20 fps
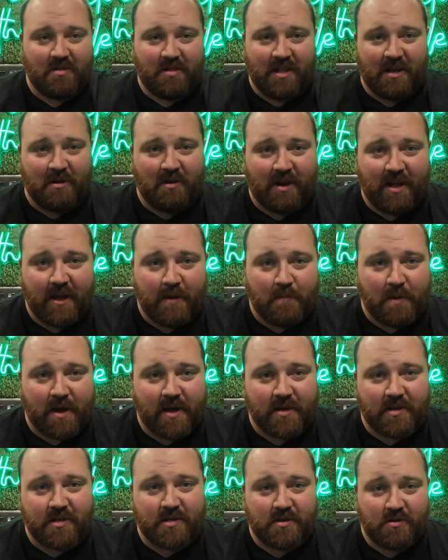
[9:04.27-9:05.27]

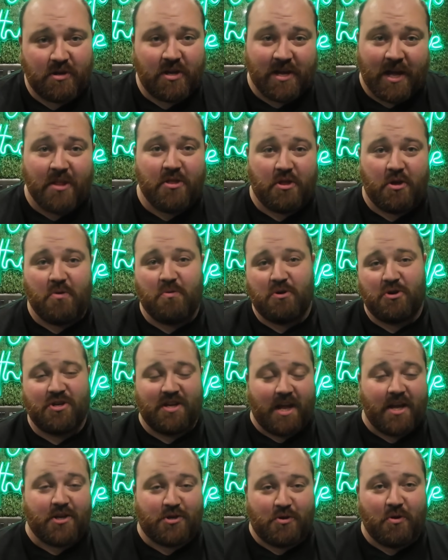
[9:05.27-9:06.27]
laybys. You can do, you
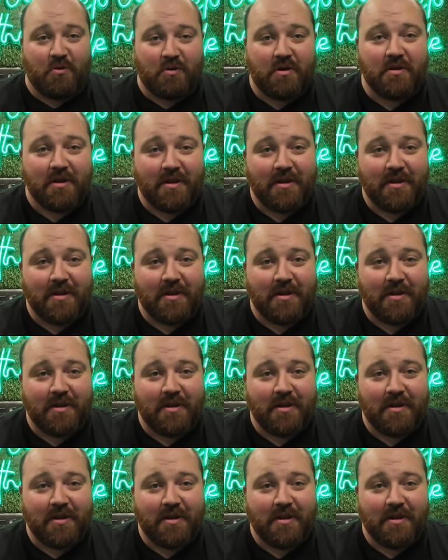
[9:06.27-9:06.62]
just get stuck.